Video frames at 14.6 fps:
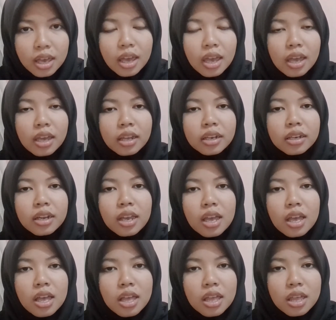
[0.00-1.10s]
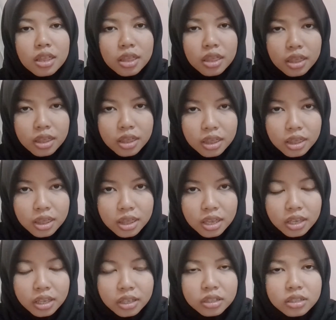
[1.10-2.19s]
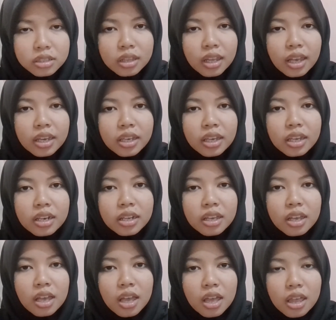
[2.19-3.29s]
and is like in a